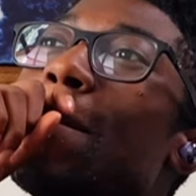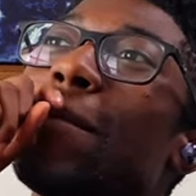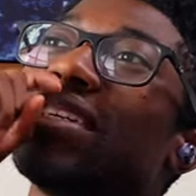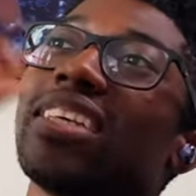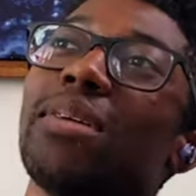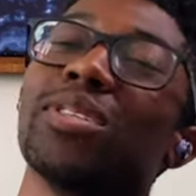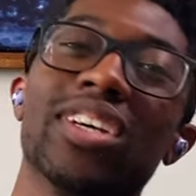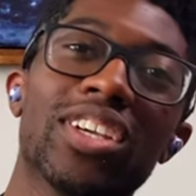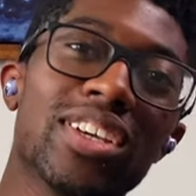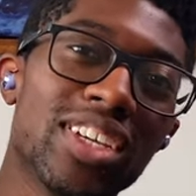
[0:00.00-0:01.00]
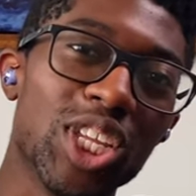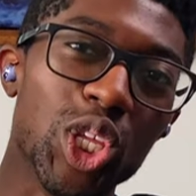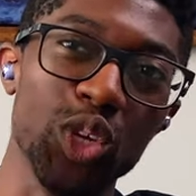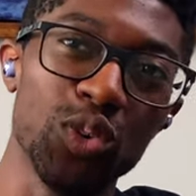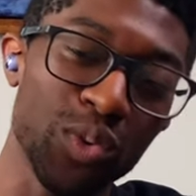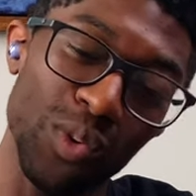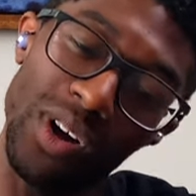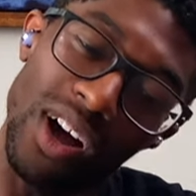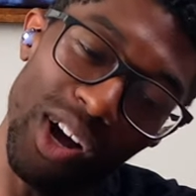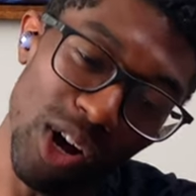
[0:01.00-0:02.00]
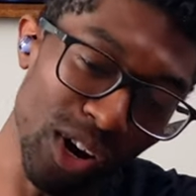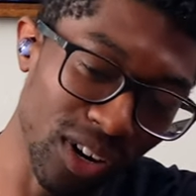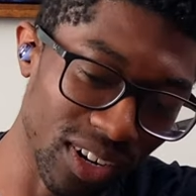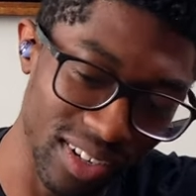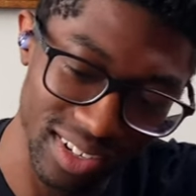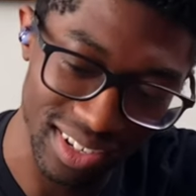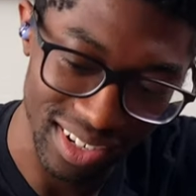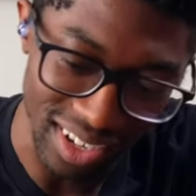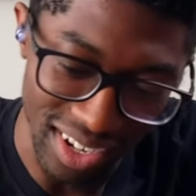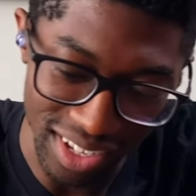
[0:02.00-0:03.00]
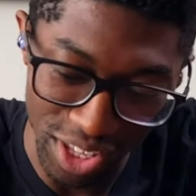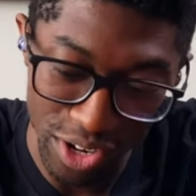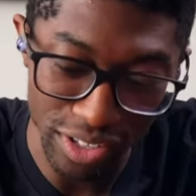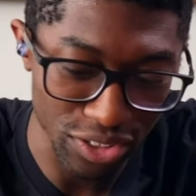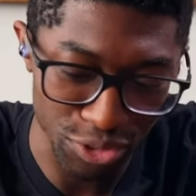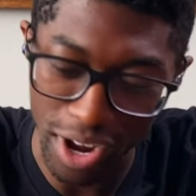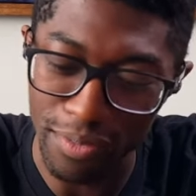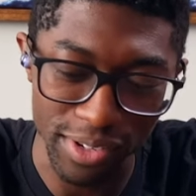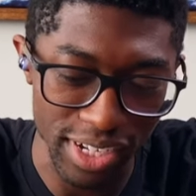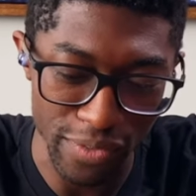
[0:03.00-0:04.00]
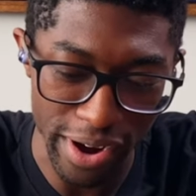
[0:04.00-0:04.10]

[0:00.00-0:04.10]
Samsung, you're in the driver's seat right